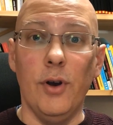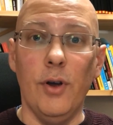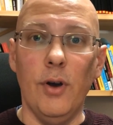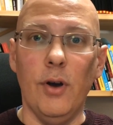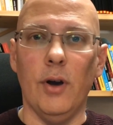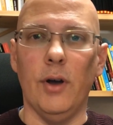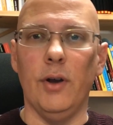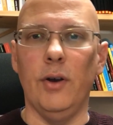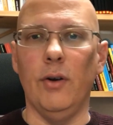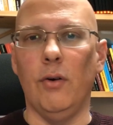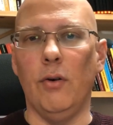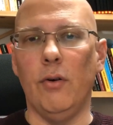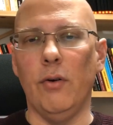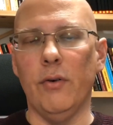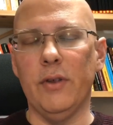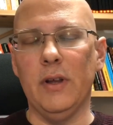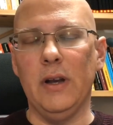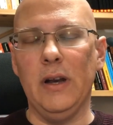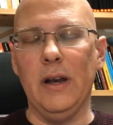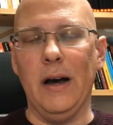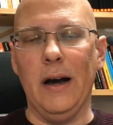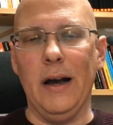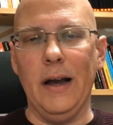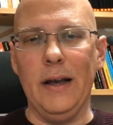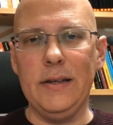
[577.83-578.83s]
learn all
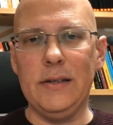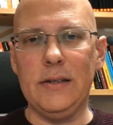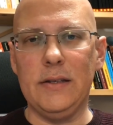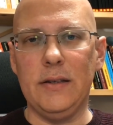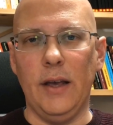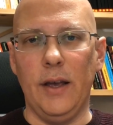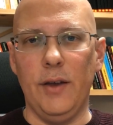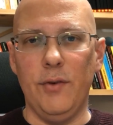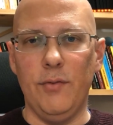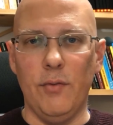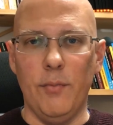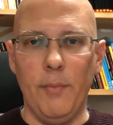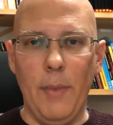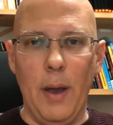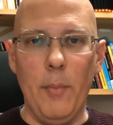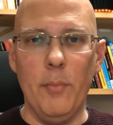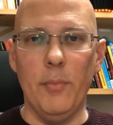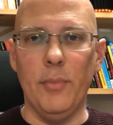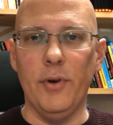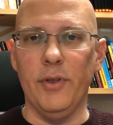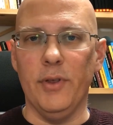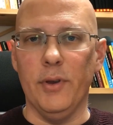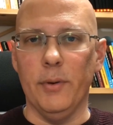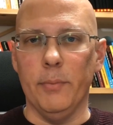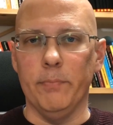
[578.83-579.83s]
the lines and
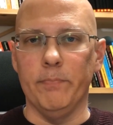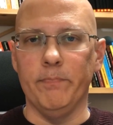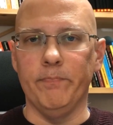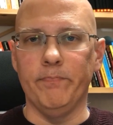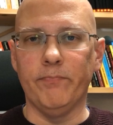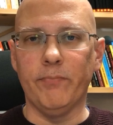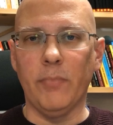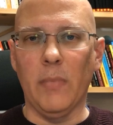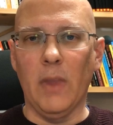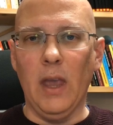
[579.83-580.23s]
remember them.